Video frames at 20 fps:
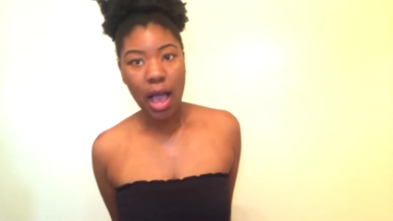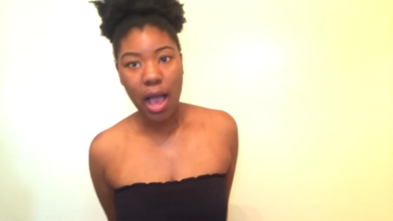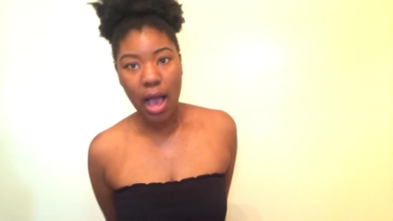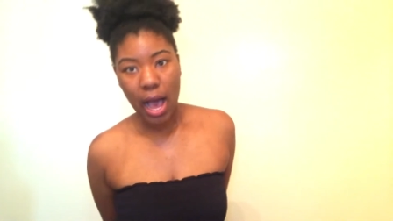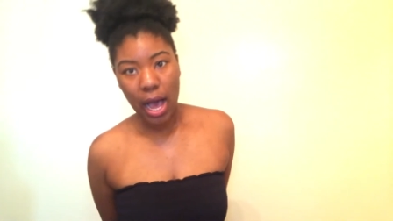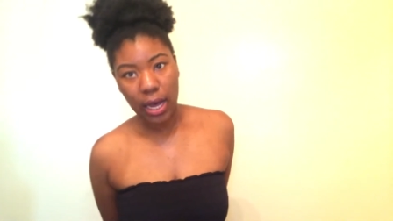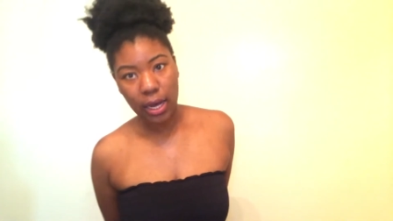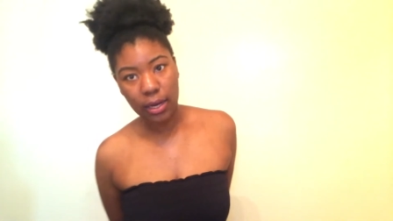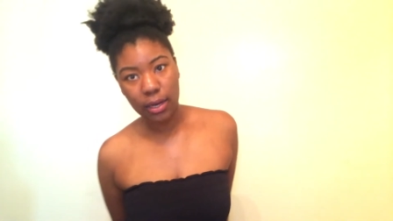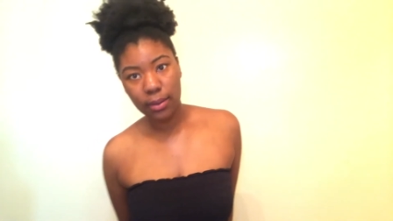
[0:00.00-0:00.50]

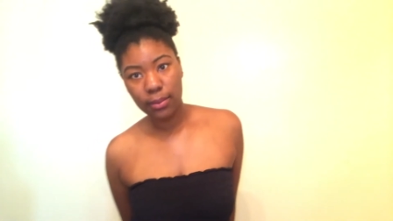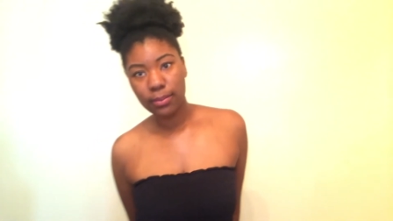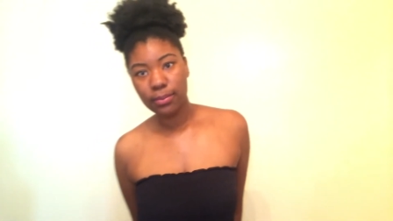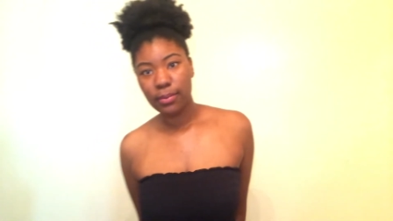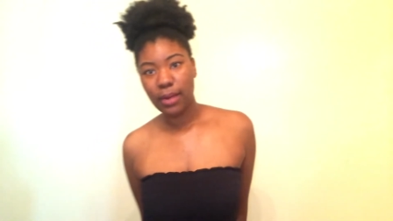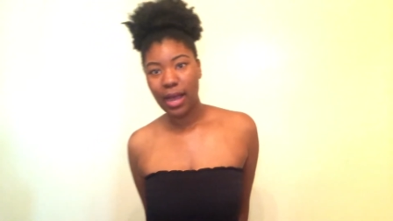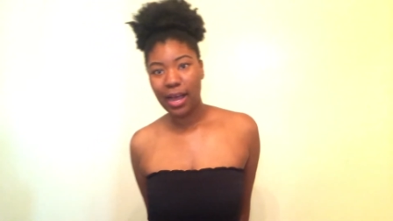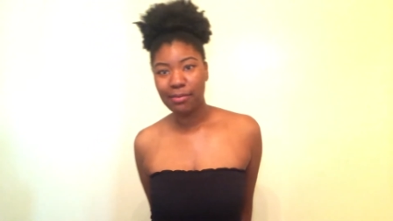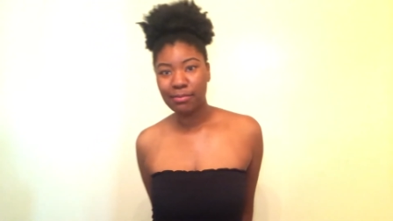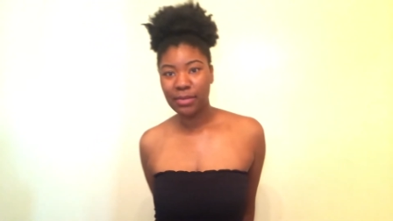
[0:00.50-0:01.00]
I'm
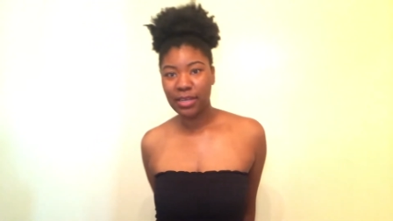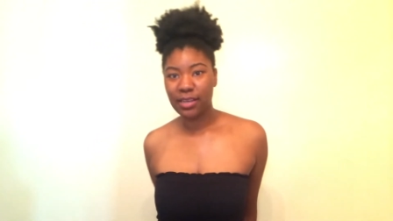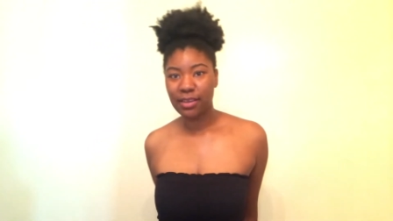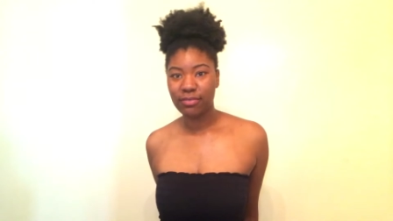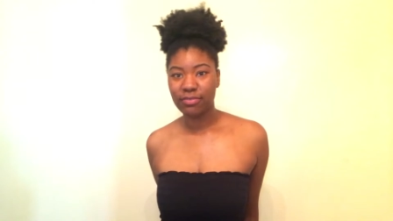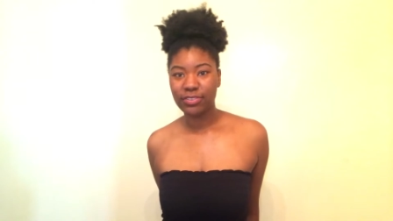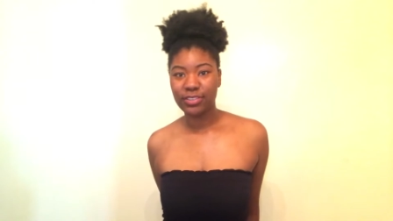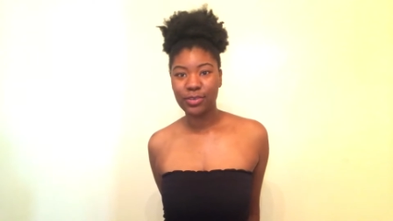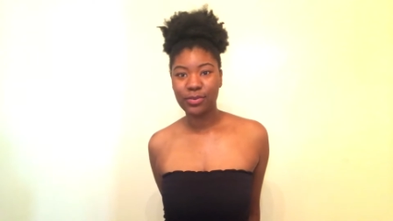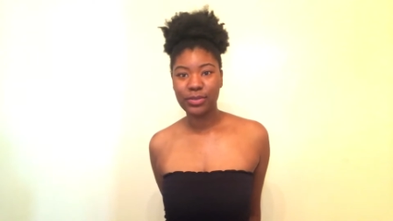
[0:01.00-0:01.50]
an
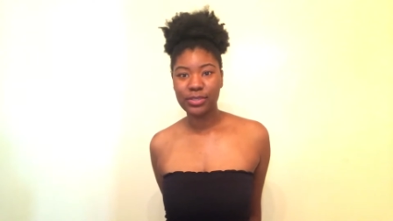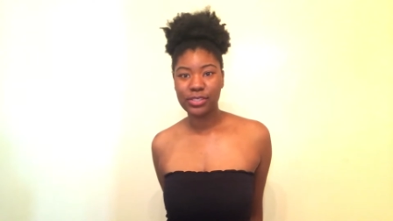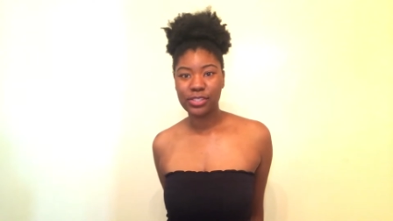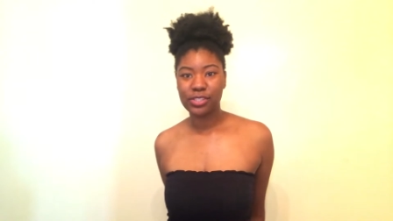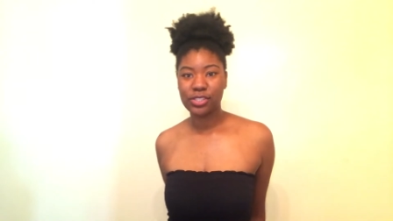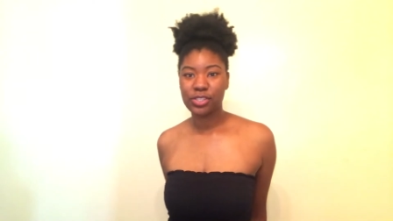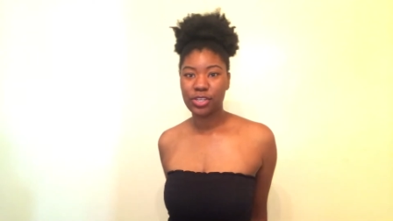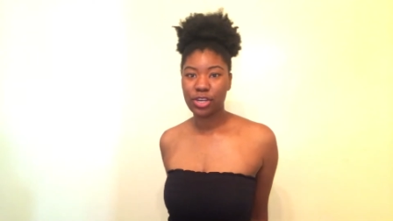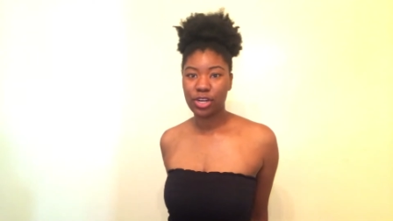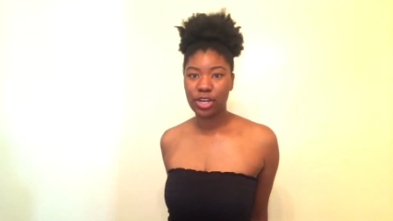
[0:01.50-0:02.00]

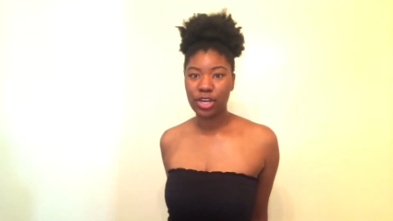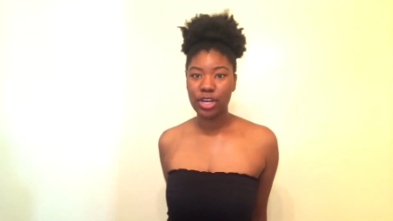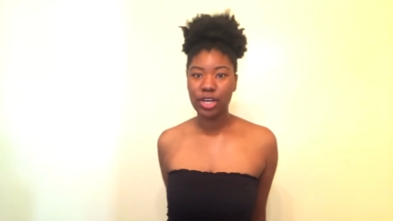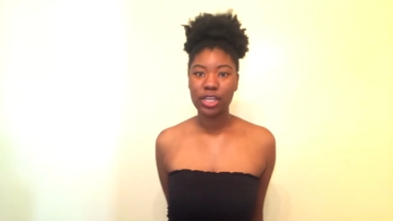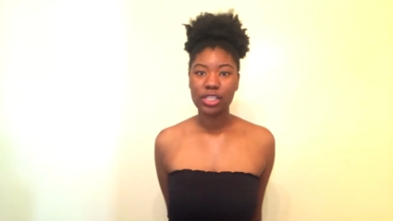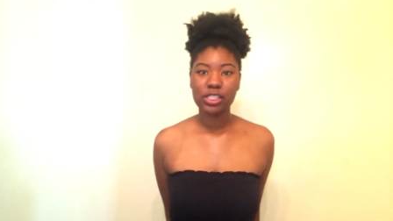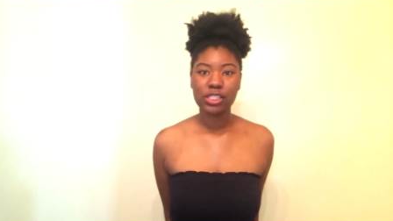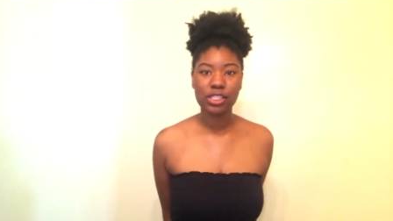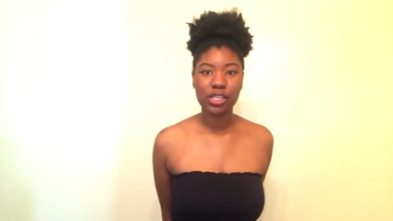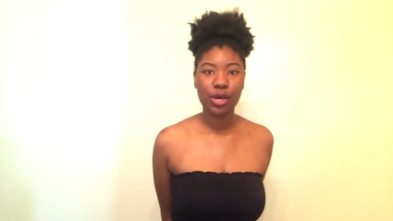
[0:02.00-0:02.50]
influencer,
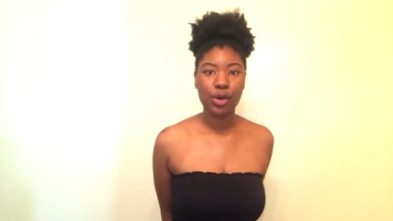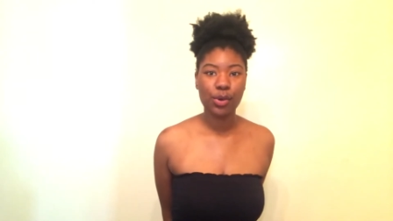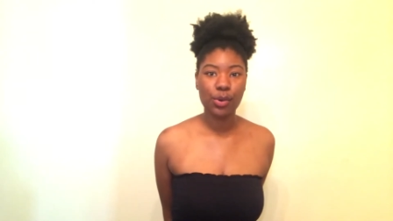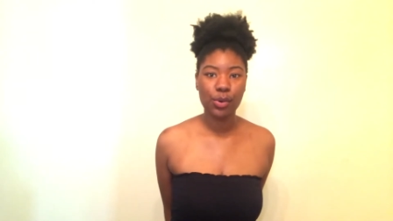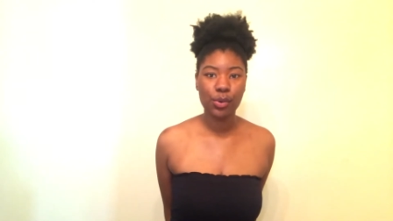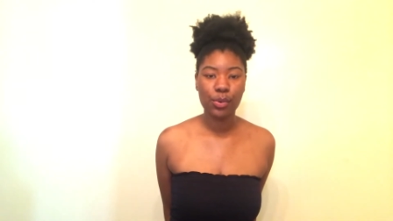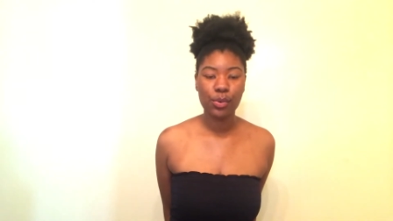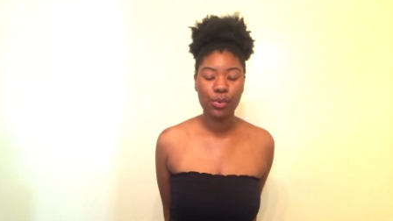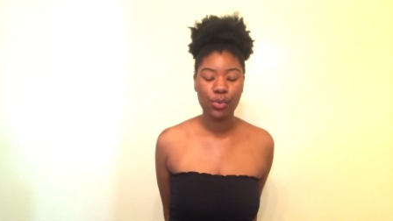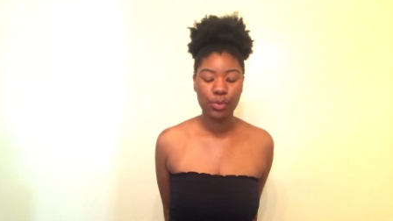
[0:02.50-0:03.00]
so